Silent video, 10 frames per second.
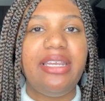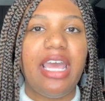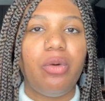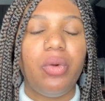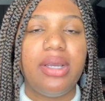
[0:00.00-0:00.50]

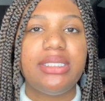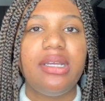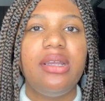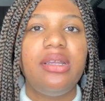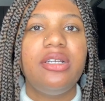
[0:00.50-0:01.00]
Networks
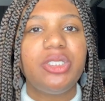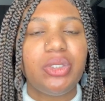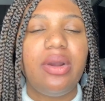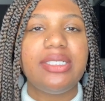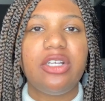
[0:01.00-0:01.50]

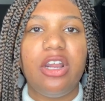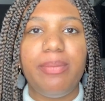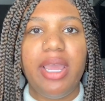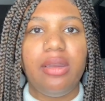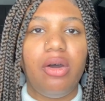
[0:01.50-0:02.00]

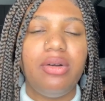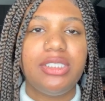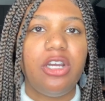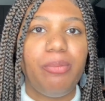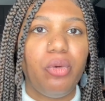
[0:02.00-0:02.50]
short-term and
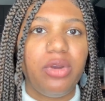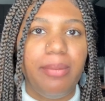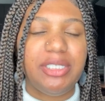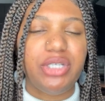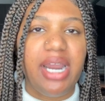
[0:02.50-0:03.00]
long-term
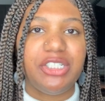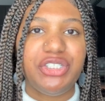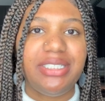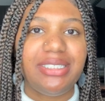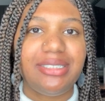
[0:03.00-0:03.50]
programming
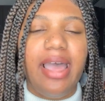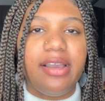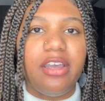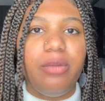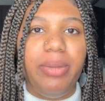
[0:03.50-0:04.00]
strategies.
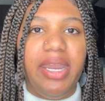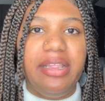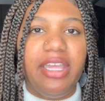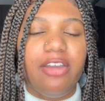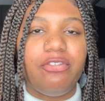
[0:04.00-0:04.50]
That could be
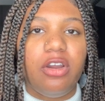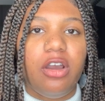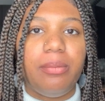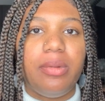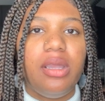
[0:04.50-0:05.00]
anything
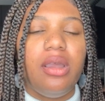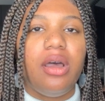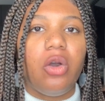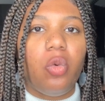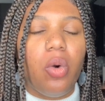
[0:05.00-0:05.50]
from
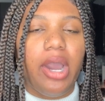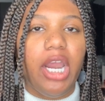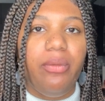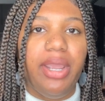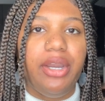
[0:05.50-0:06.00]

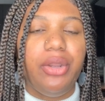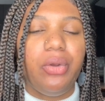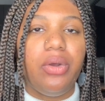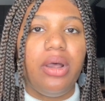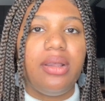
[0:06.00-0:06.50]
acquiring
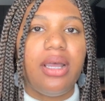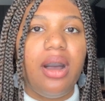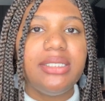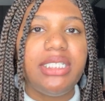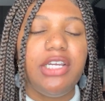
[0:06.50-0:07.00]
new
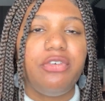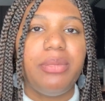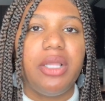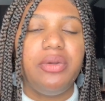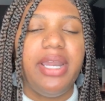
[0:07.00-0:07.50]
content
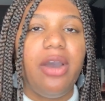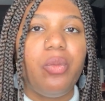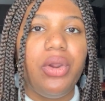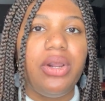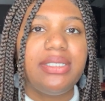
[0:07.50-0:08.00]
from other
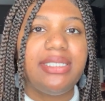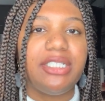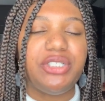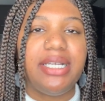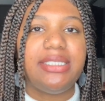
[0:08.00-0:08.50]
networks,
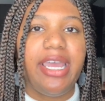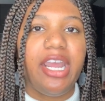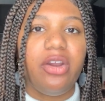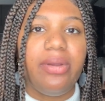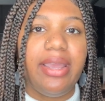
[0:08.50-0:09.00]
such as
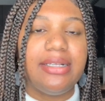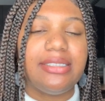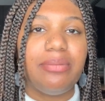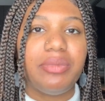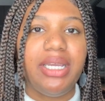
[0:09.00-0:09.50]
airing
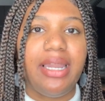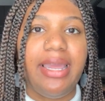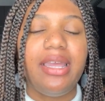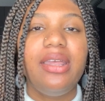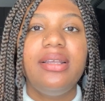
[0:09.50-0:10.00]
something like